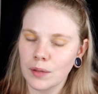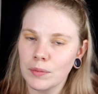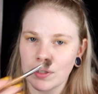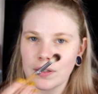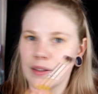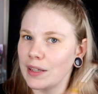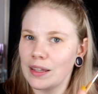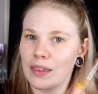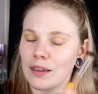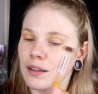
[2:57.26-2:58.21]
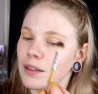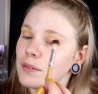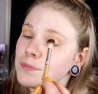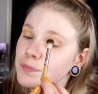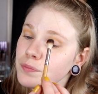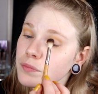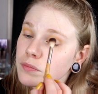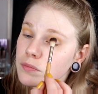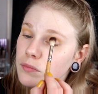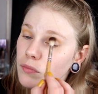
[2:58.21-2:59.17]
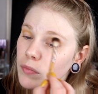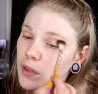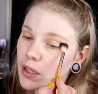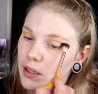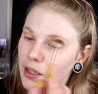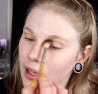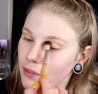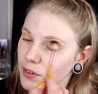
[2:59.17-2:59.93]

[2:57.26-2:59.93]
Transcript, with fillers: Because Lethal, they have